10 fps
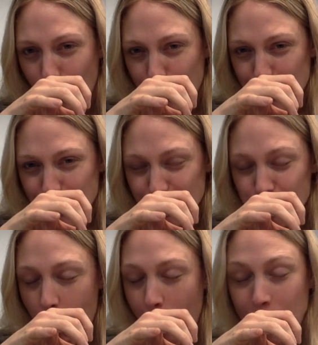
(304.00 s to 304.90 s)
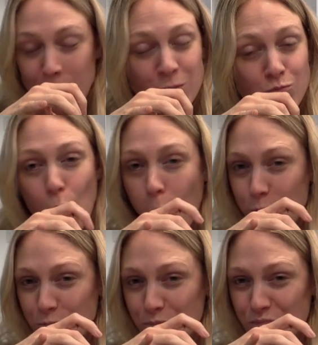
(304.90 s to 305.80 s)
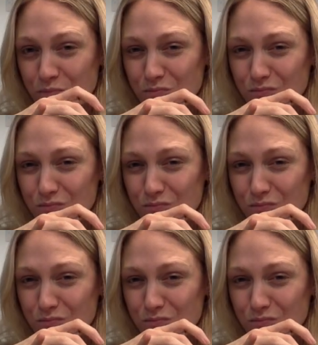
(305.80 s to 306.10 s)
[no speech]